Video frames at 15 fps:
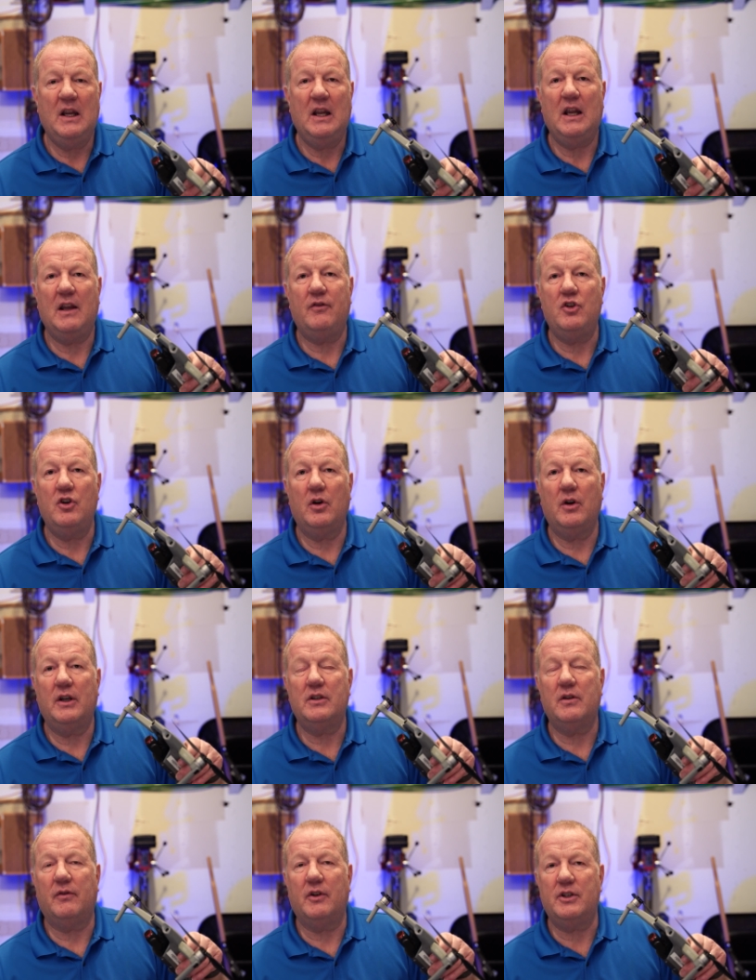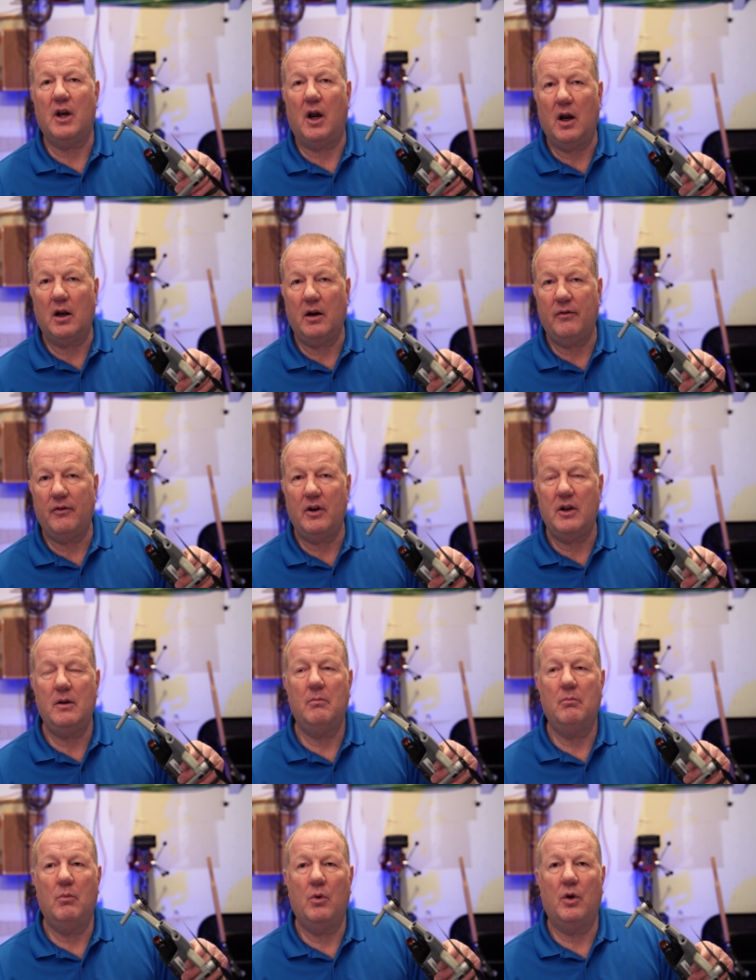If you're into photography
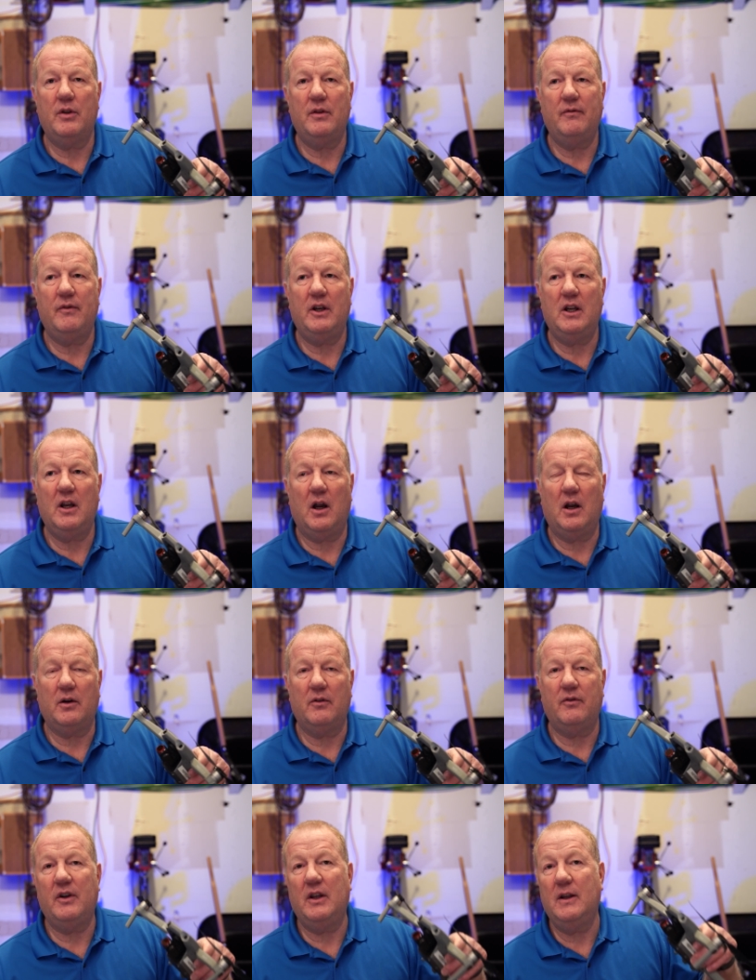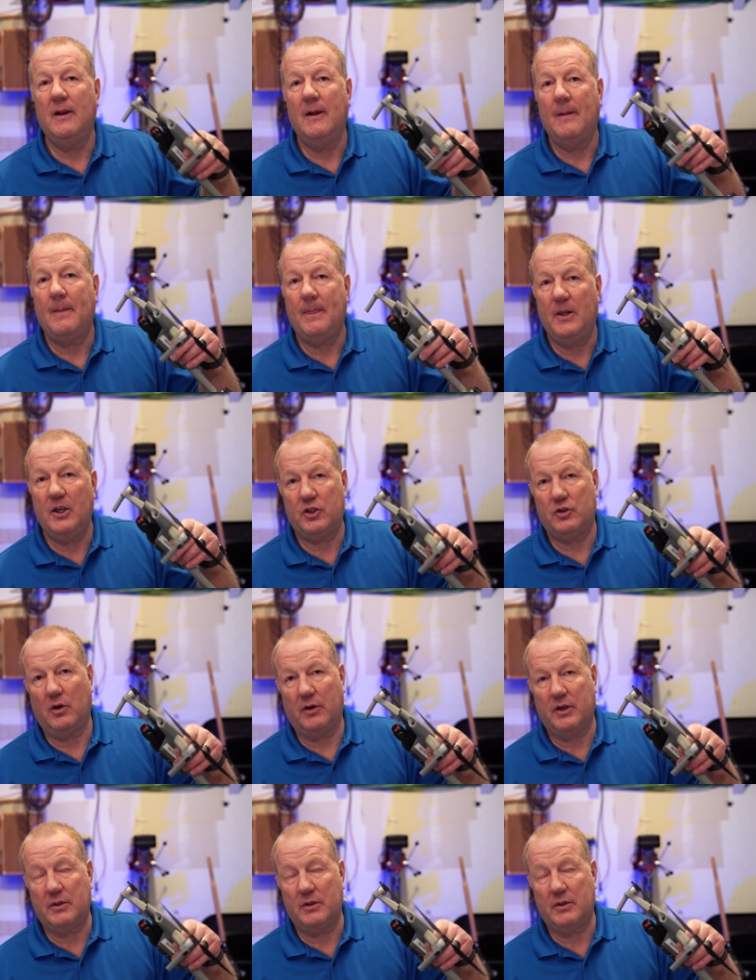more than videography, this drone